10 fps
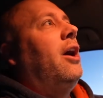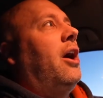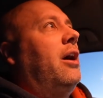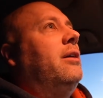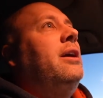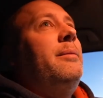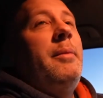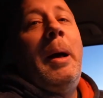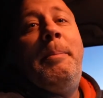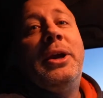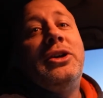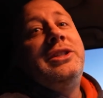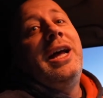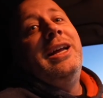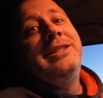are a bigger
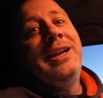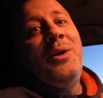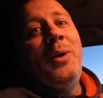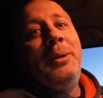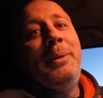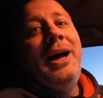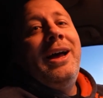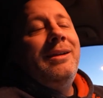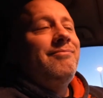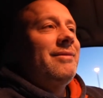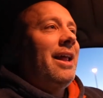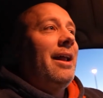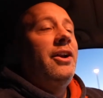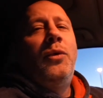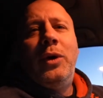size than I want to buy, and
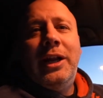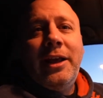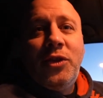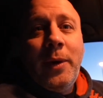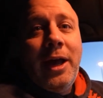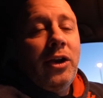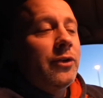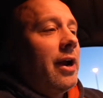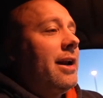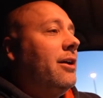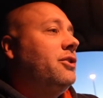I don't really like the way I look right now.